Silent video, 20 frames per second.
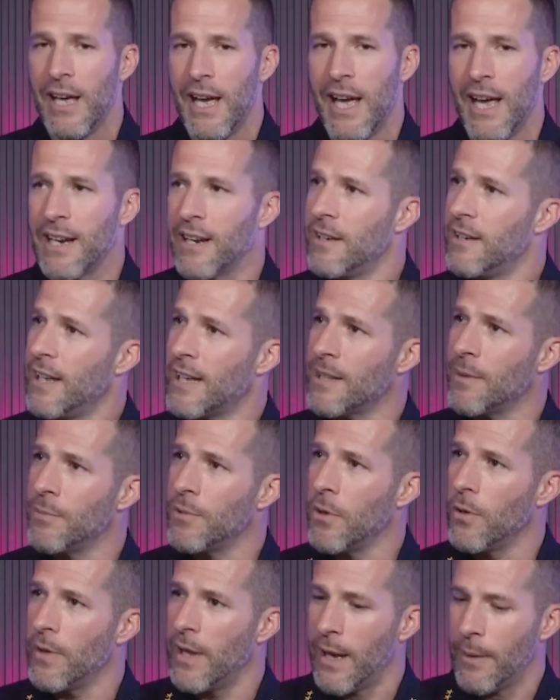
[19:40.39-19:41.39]
and let them
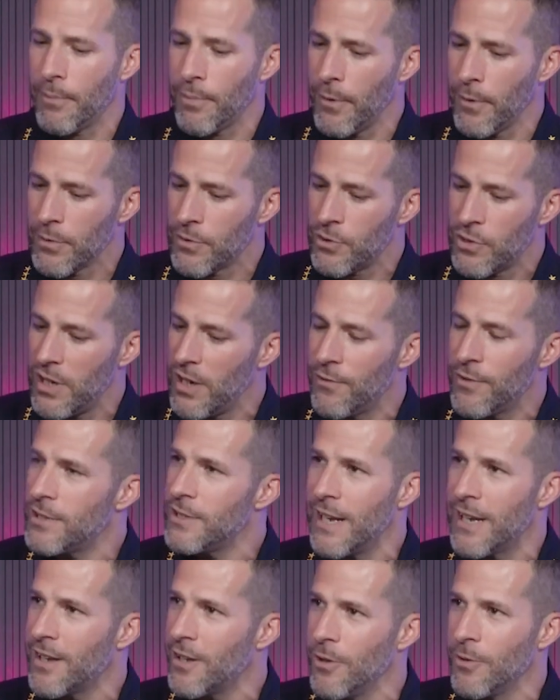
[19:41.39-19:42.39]
know that, bro, chief is
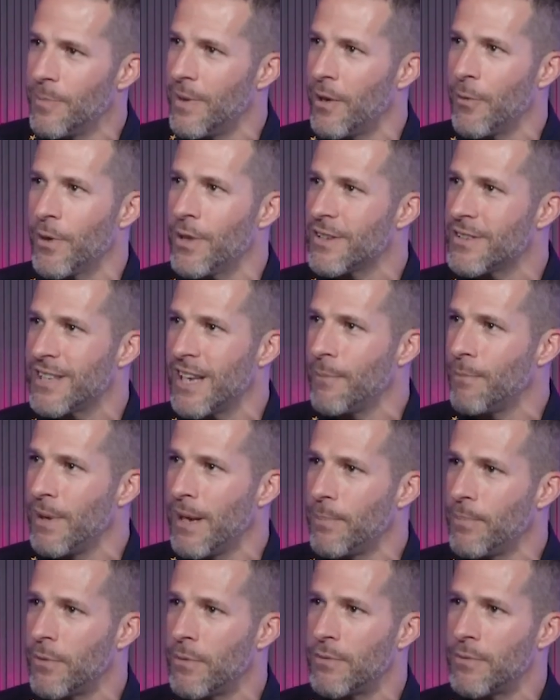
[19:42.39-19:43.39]
like you, man. We're the same
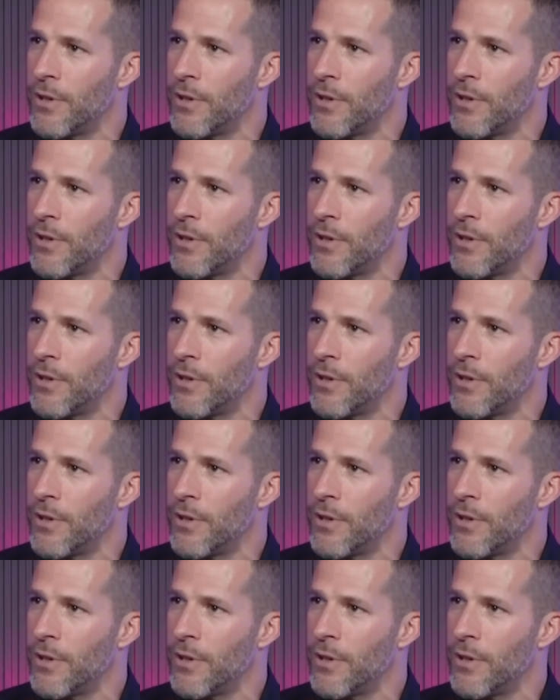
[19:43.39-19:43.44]
people,